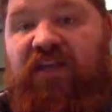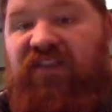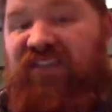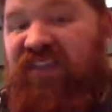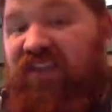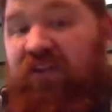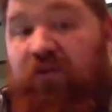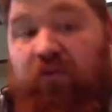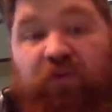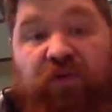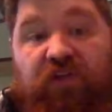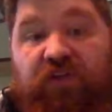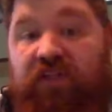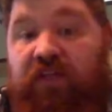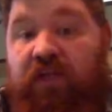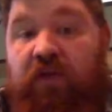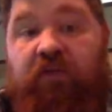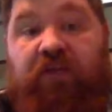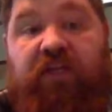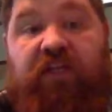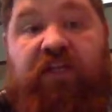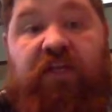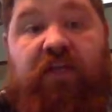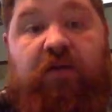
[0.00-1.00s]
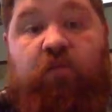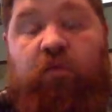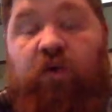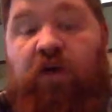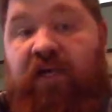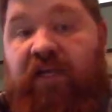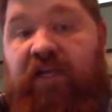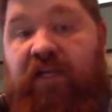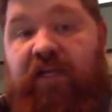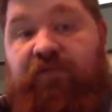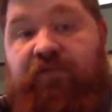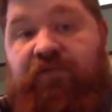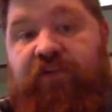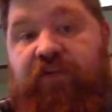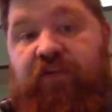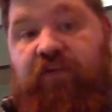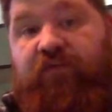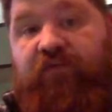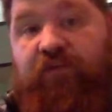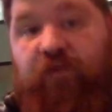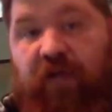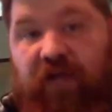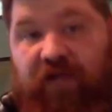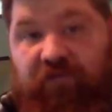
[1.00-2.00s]
Then you really only need one.
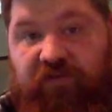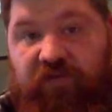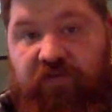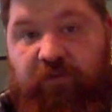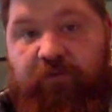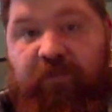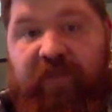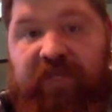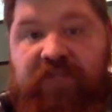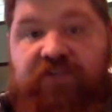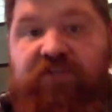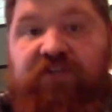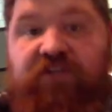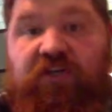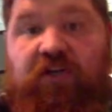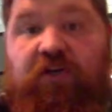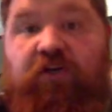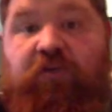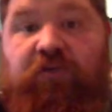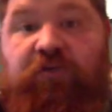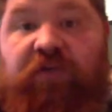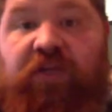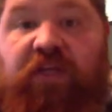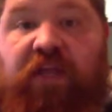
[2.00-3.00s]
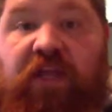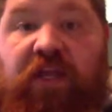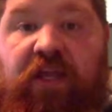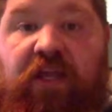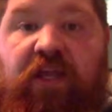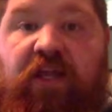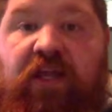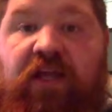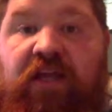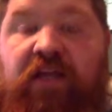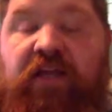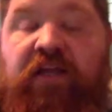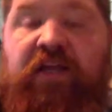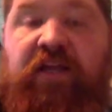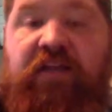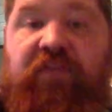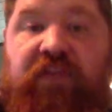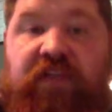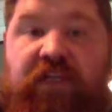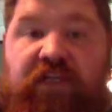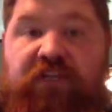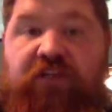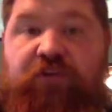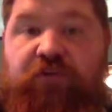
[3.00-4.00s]
If you have your bass tone and
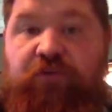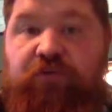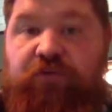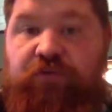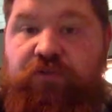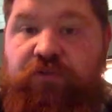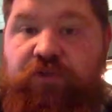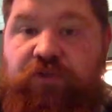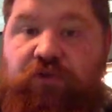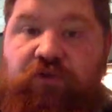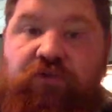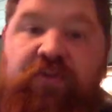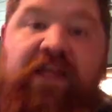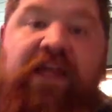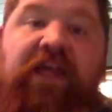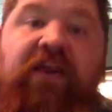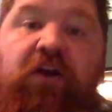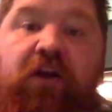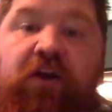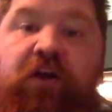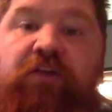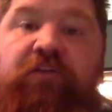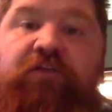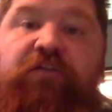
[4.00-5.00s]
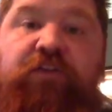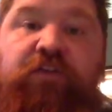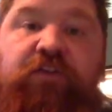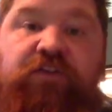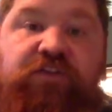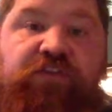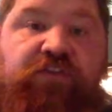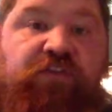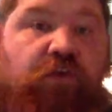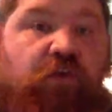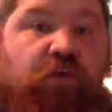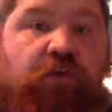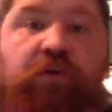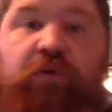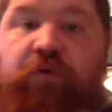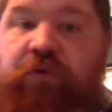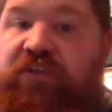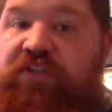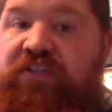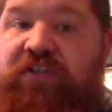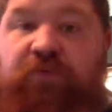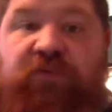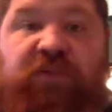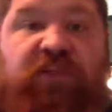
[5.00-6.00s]
then you turn that on for a solo or
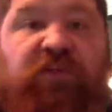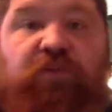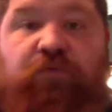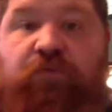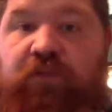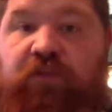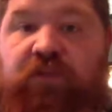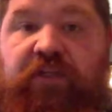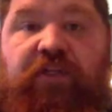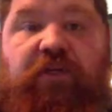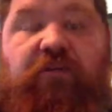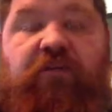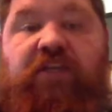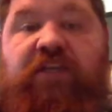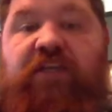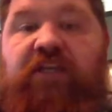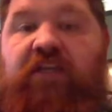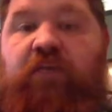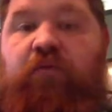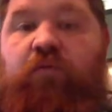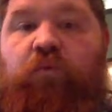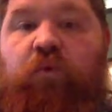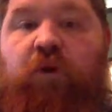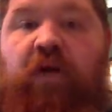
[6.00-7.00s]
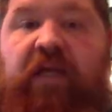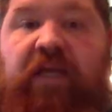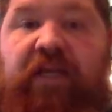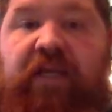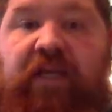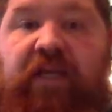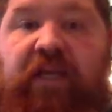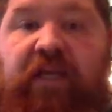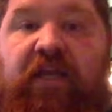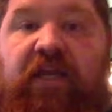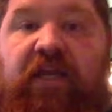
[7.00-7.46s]
something, you really only need one.